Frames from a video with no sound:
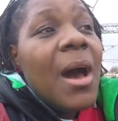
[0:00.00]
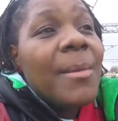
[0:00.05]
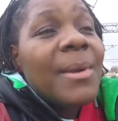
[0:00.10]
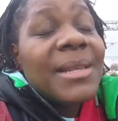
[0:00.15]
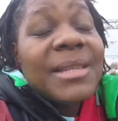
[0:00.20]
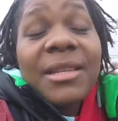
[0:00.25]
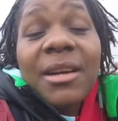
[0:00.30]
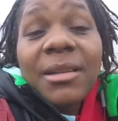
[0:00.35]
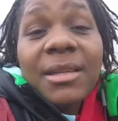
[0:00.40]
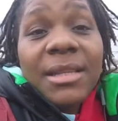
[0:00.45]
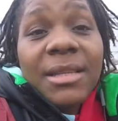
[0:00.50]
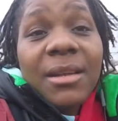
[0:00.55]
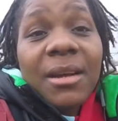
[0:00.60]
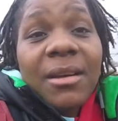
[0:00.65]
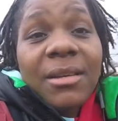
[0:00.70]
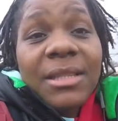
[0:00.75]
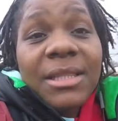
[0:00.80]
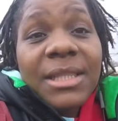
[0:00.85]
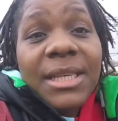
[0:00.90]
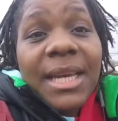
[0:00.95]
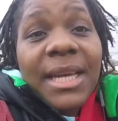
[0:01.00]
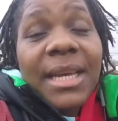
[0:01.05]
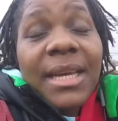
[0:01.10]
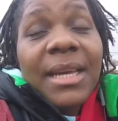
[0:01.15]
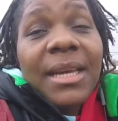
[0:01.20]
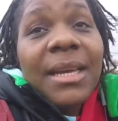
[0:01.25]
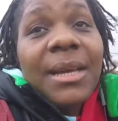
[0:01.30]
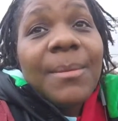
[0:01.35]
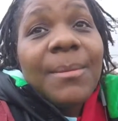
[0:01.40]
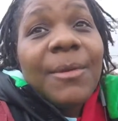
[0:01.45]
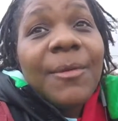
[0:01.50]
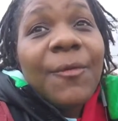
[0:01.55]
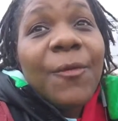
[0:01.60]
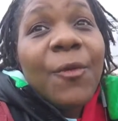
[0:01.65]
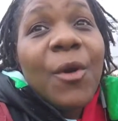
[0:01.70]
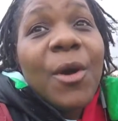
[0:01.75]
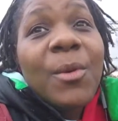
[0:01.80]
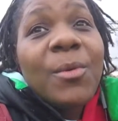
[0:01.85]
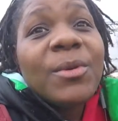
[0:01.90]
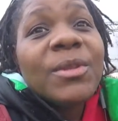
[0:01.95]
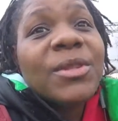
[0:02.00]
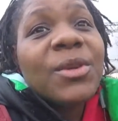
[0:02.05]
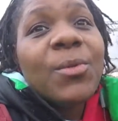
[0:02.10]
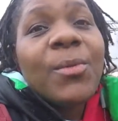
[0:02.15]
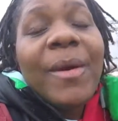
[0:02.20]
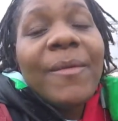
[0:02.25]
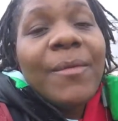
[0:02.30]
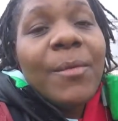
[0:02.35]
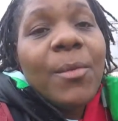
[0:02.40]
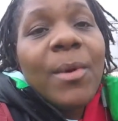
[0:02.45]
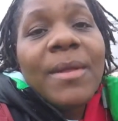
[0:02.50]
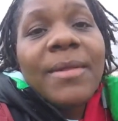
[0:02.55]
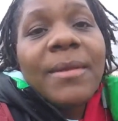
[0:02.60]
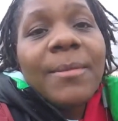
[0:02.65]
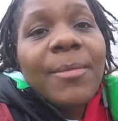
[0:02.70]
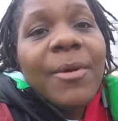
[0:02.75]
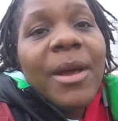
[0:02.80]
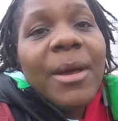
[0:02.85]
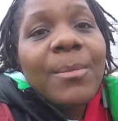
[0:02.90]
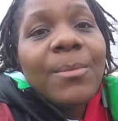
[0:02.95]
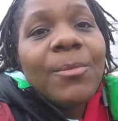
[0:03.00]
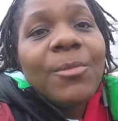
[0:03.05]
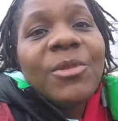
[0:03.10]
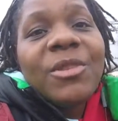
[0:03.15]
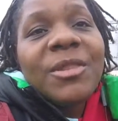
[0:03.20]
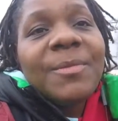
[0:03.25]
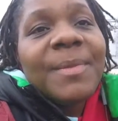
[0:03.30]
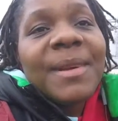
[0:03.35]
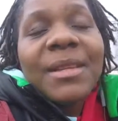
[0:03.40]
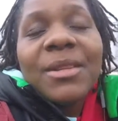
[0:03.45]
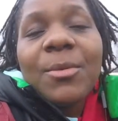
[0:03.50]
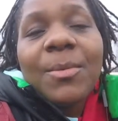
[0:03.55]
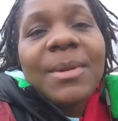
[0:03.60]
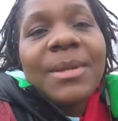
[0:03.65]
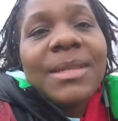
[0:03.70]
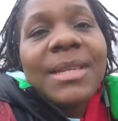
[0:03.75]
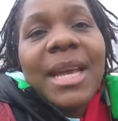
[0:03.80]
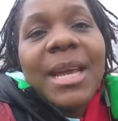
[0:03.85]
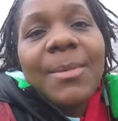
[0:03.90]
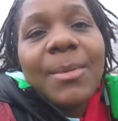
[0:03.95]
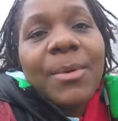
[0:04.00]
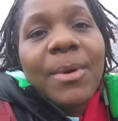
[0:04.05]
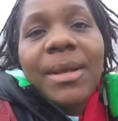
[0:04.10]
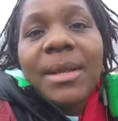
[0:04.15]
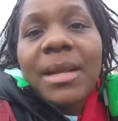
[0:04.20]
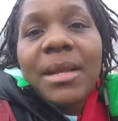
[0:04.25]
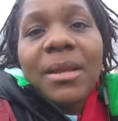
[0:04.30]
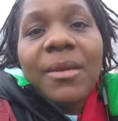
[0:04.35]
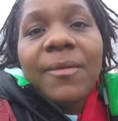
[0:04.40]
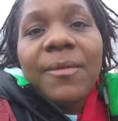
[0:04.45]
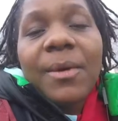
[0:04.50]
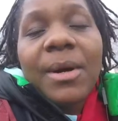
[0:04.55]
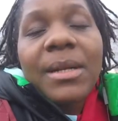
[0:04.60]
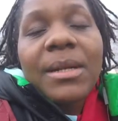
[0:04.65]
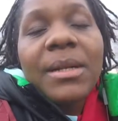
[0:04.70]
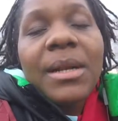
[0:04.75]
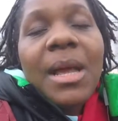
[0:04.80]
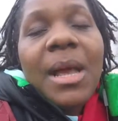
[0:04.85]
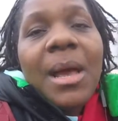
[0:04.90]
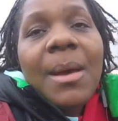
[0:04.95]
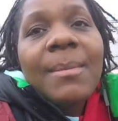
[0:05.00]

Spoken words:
It started last year. Before, it was whoever won the Prem would just be at the top of the table and then you've won.